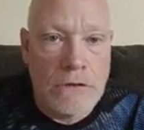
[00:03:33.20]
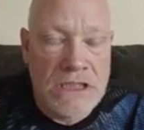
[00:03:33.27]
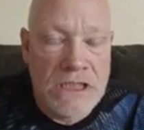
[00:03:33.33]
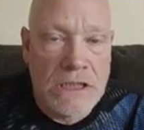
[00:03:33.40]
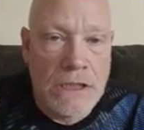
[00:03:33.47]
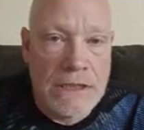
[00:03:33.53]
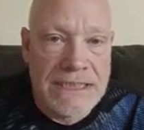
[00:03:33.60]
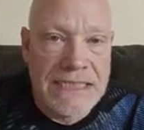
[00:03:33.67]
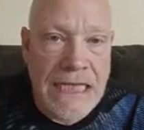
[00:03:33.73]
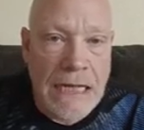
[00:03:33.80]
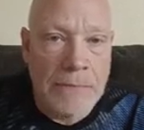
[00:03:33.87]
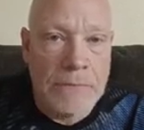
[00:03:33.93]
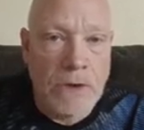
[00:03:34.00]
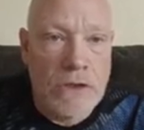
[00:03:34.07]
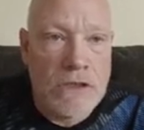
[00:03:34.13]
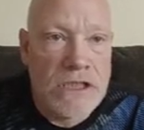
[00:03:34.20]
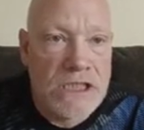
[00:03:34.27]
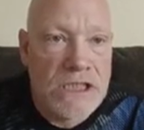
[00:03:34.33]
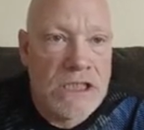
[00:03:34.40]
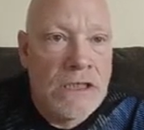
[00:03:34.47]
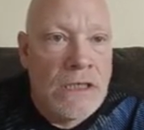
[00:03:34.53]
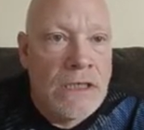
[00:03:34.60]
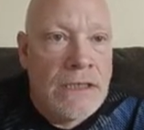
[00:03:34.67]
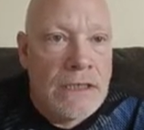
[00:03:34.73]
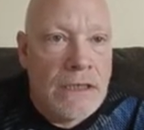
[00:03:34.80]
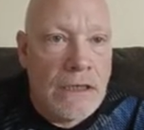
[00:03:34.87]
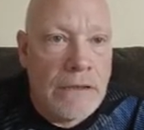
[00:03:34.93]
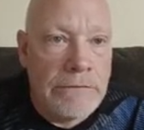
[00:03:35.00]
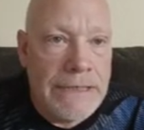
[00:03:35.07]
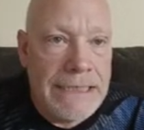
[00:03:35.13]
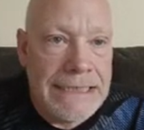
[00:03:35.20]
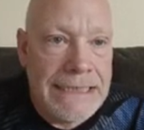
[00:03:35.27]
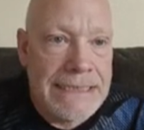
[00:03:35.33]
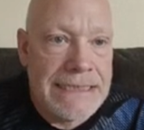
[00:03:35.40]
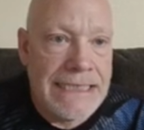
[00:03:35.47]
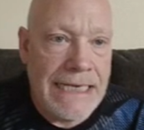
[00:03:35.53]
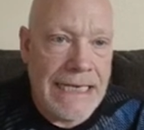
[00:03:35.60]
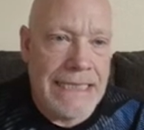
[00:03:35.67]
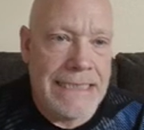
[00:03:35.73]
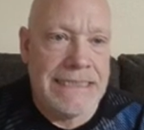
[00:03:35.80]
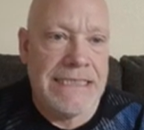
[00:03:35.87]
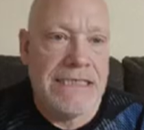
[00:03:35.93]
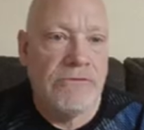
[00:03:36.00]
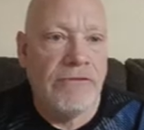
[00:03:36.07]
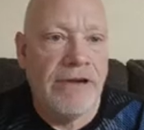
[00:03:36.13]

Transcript: stop loss. All right, that's an 18 red.